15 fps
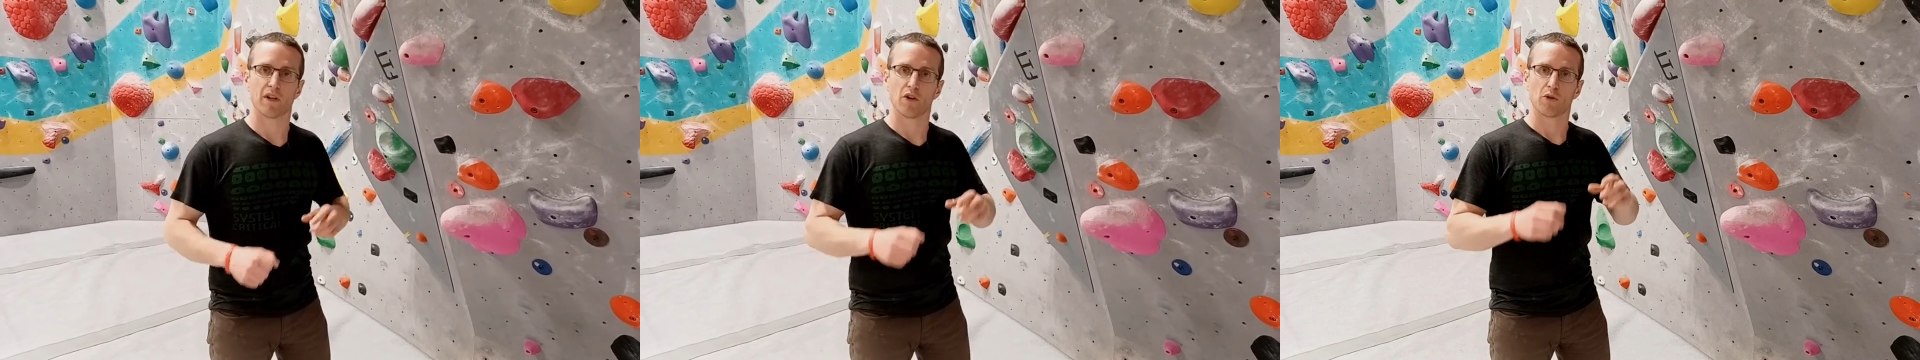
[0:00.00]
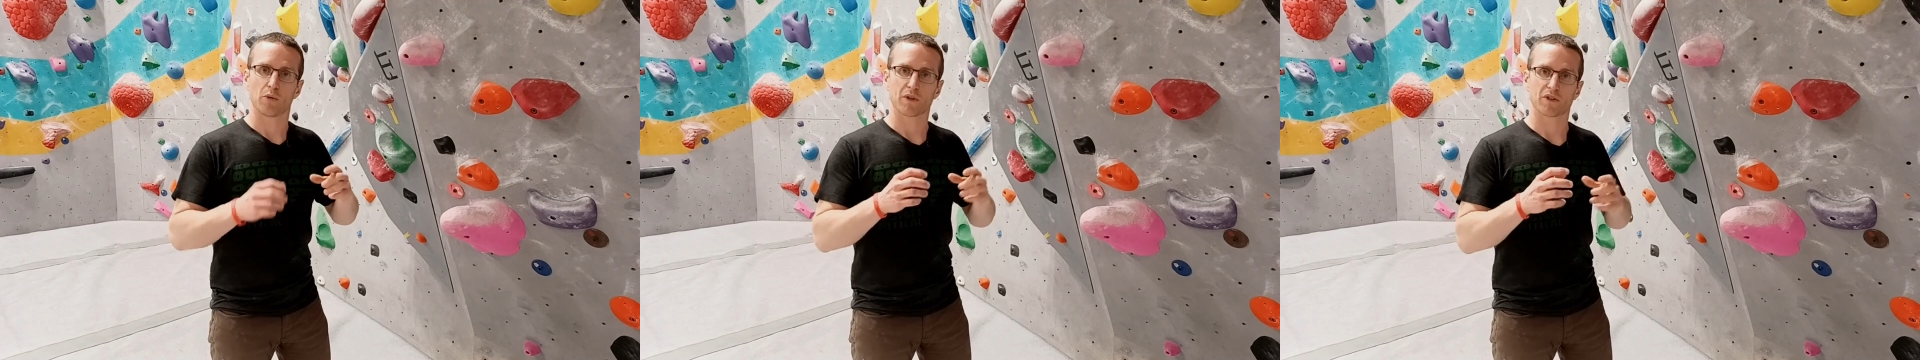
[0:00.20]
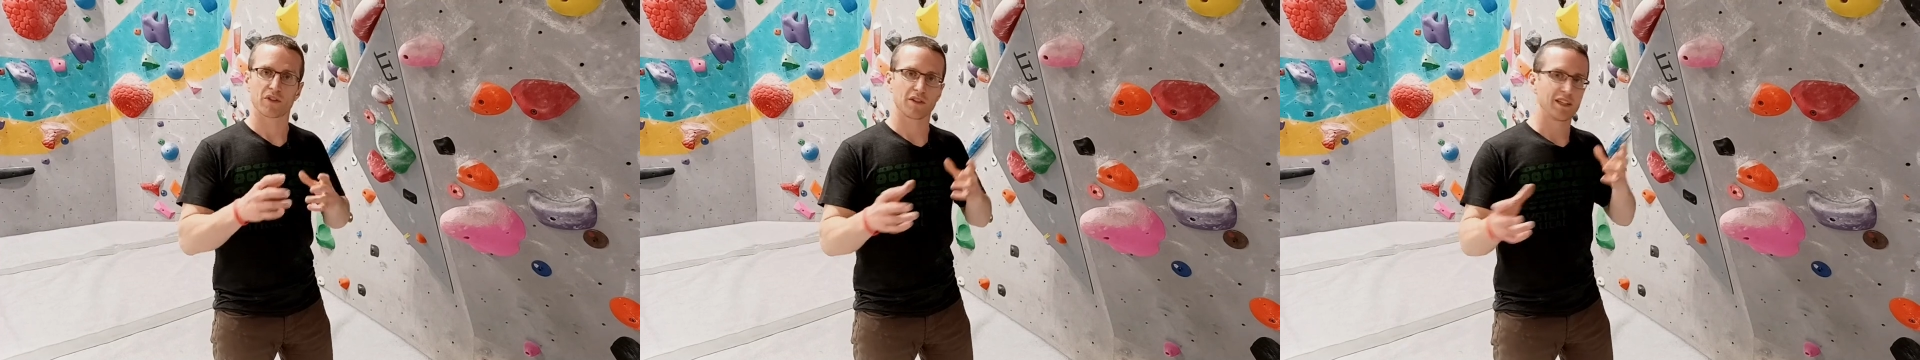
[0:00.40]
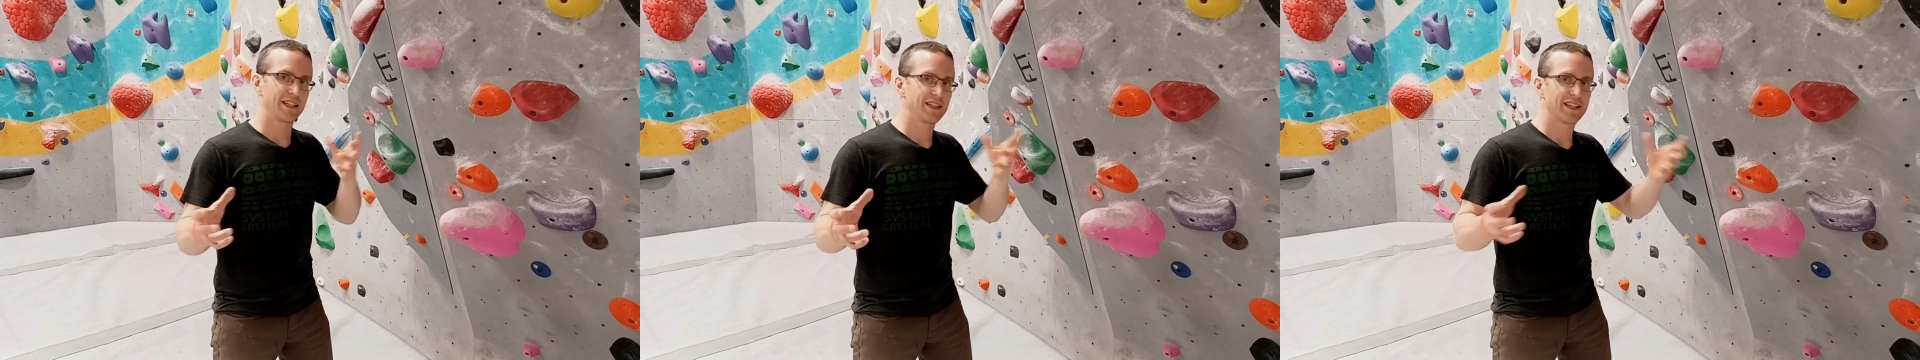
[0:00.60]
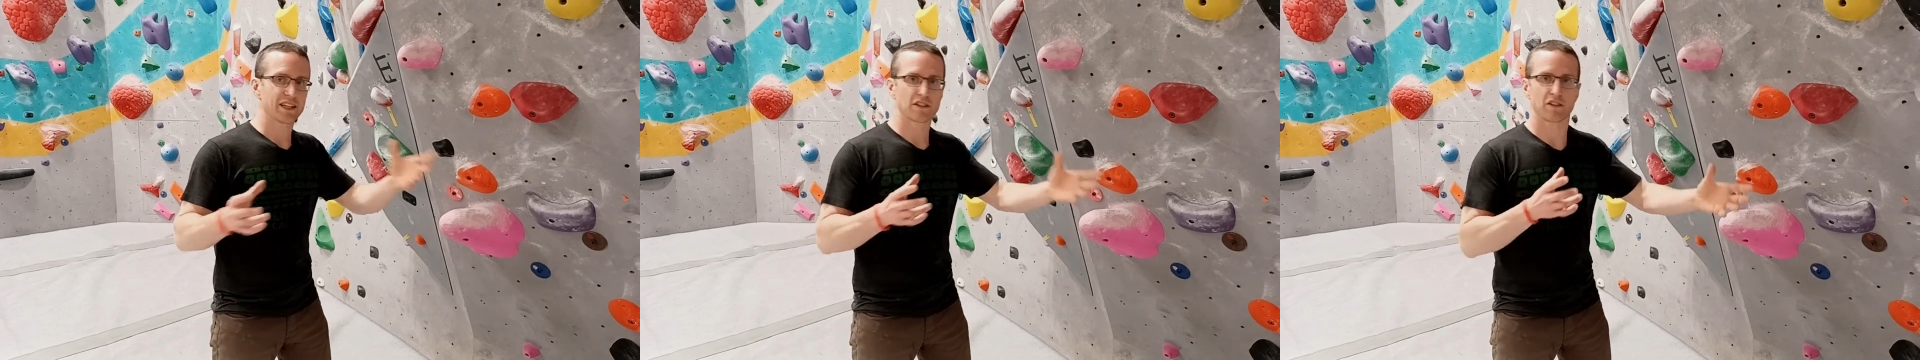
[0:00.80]
where Celine
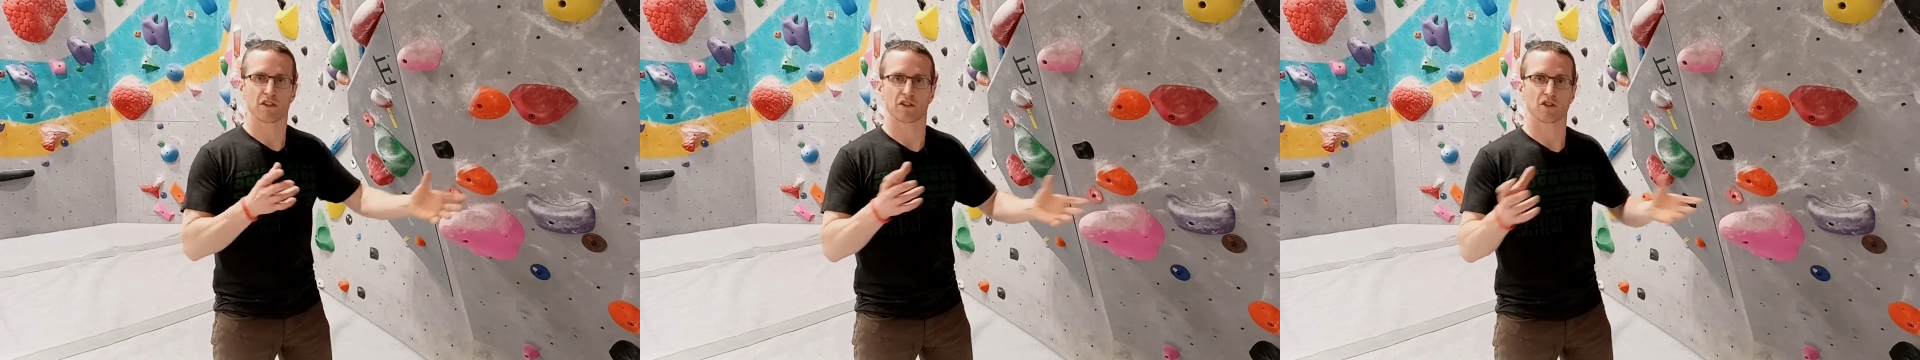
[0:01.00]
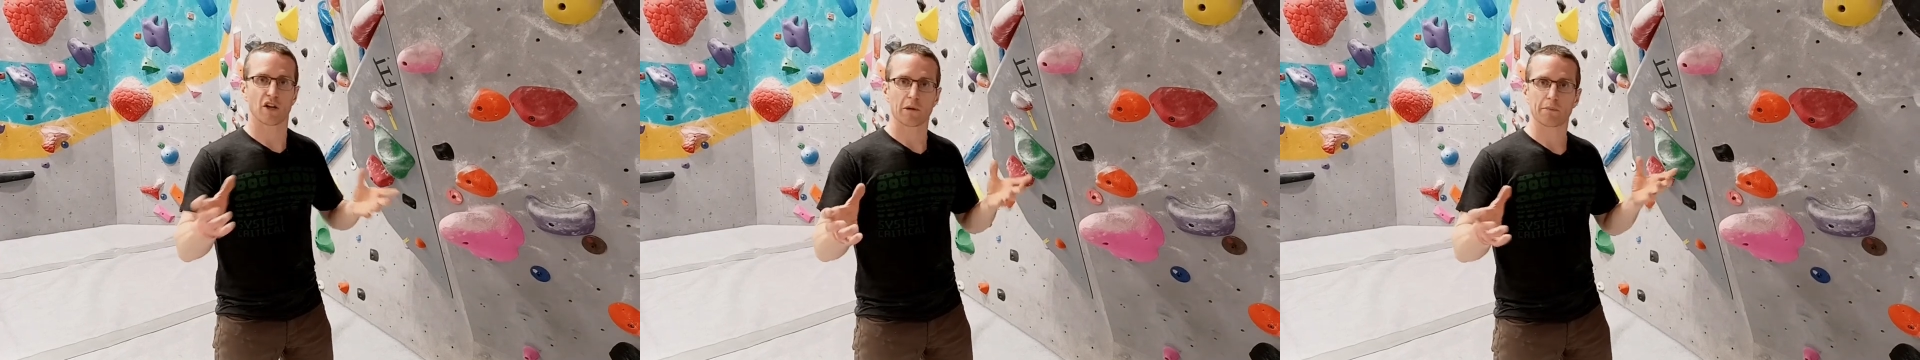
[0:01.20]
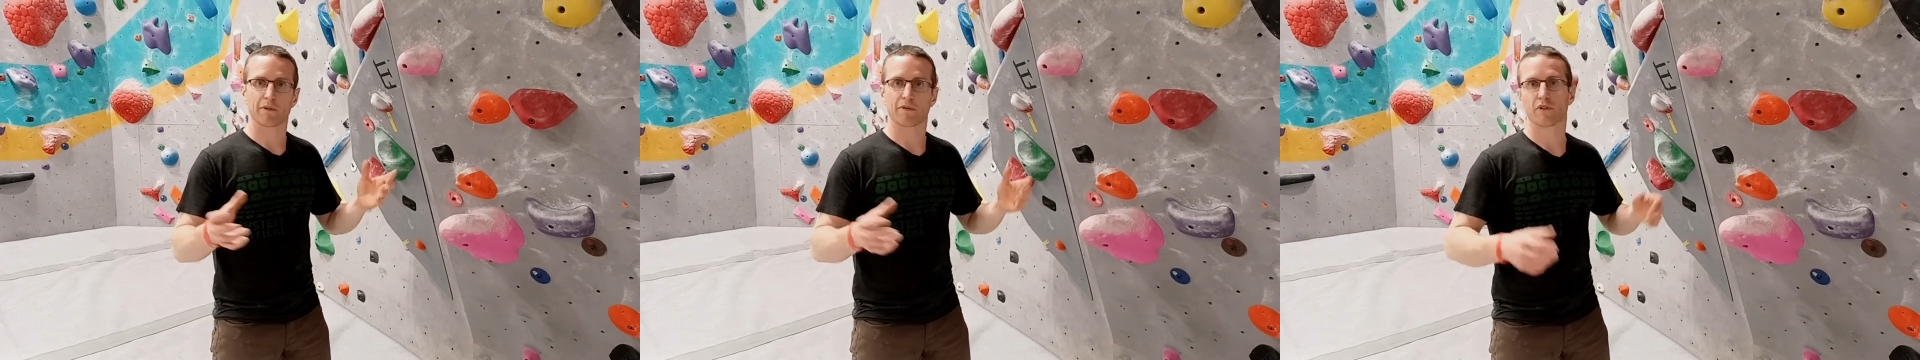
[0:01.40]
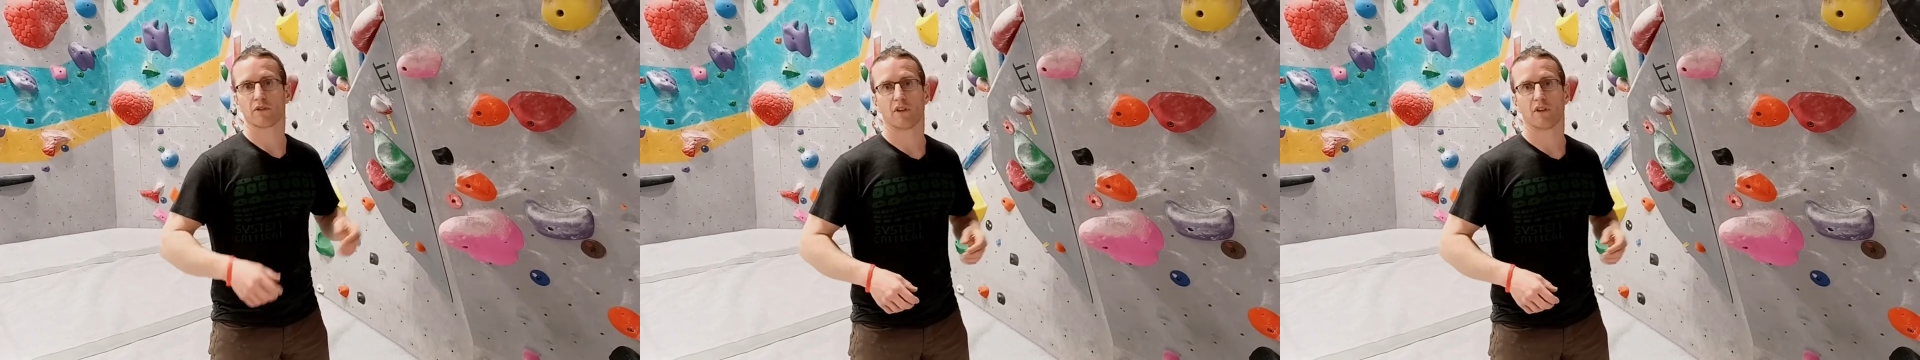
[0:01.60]
gets to the top of her